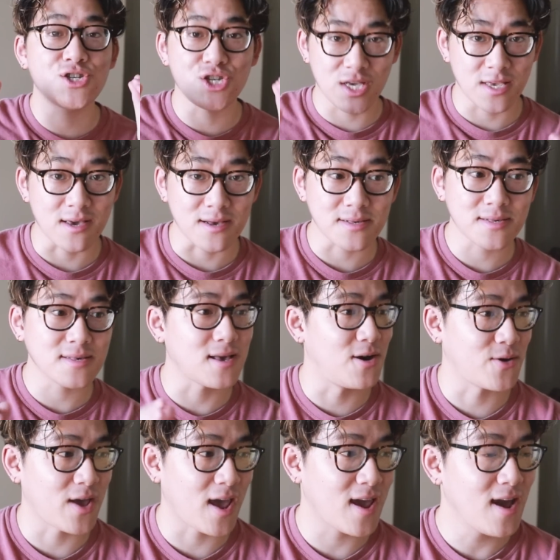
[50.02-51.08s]
genius,
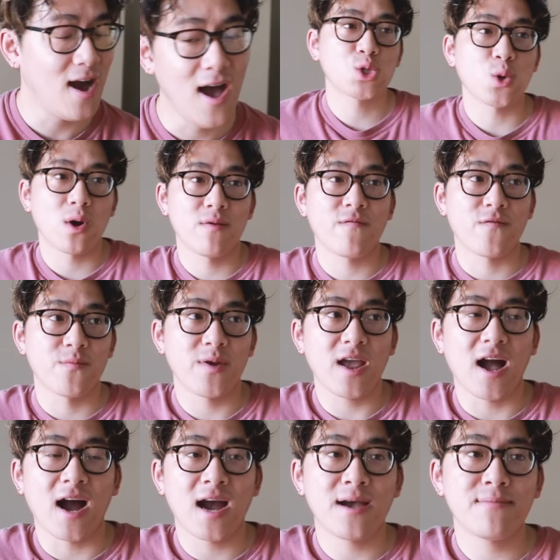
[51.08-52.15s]
okay? So um, for me,
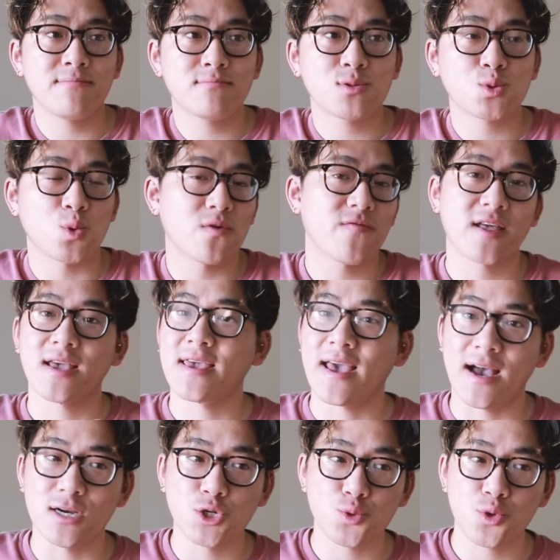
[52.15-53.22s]
I'm sort of like a
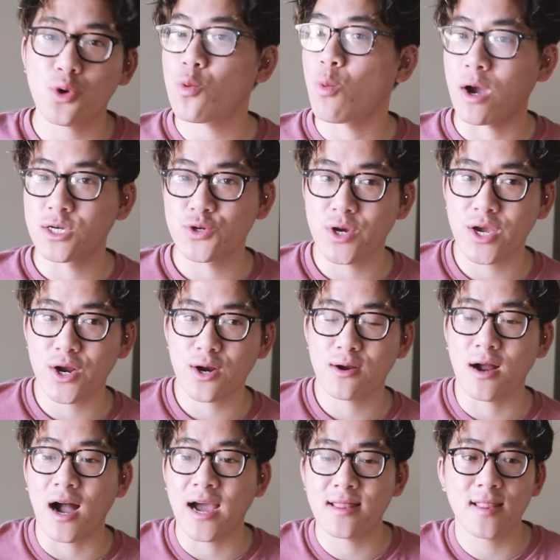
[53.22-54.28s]
casual wine
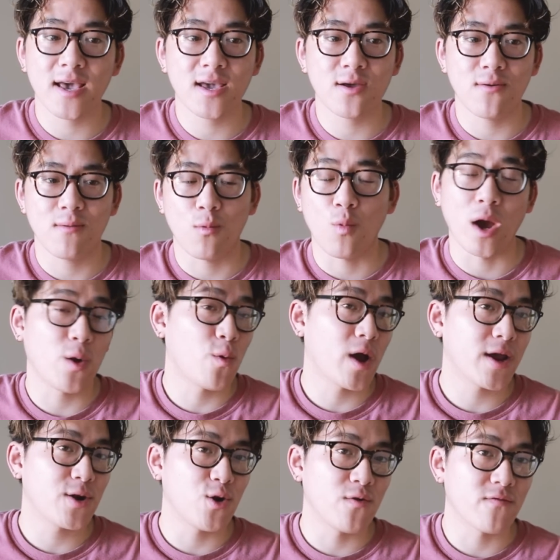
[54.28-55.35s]
drinker. I like white
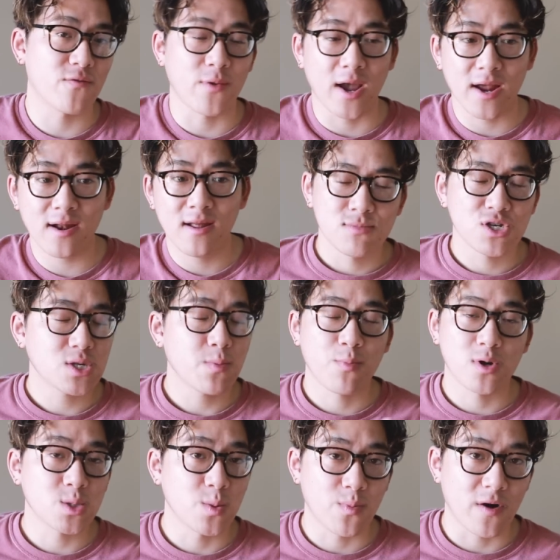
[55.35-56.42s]
wine over red. Just a
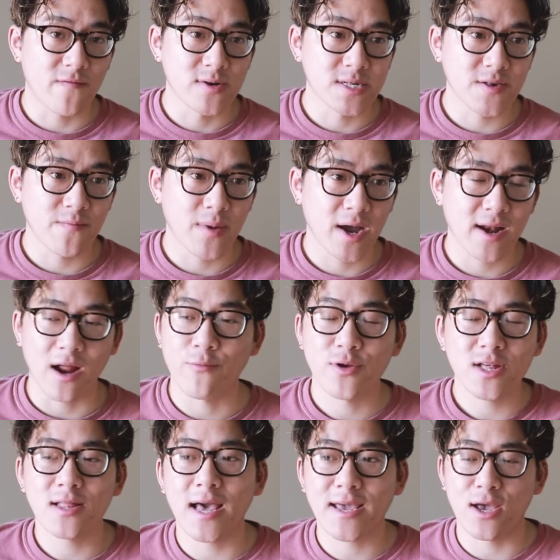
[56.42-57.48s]
personal preference of mine. I
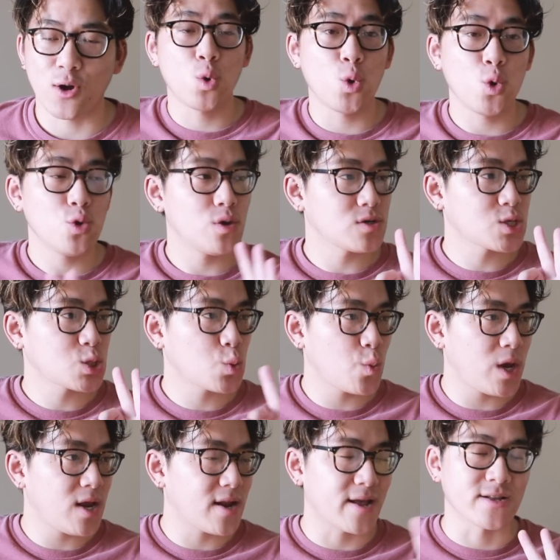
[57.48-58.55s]
really like it cold,
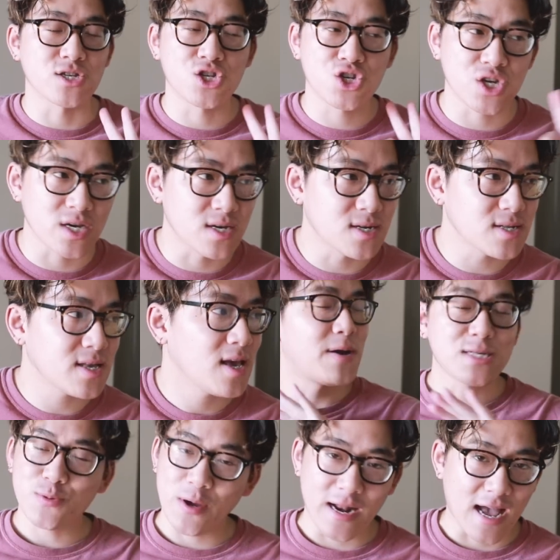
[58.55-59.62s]
sweet, and chilled.
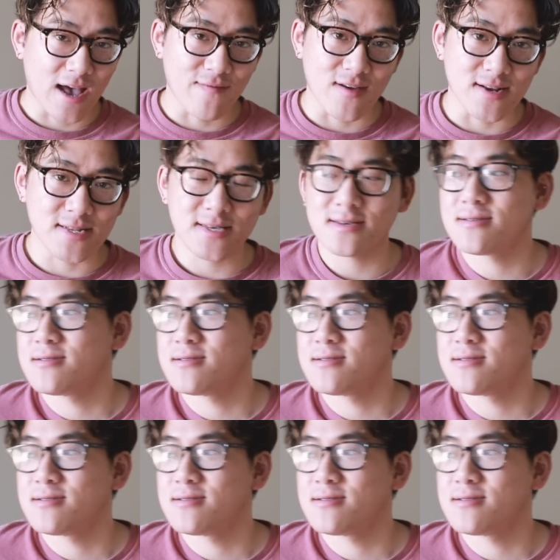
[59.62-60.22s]
Best way to have it.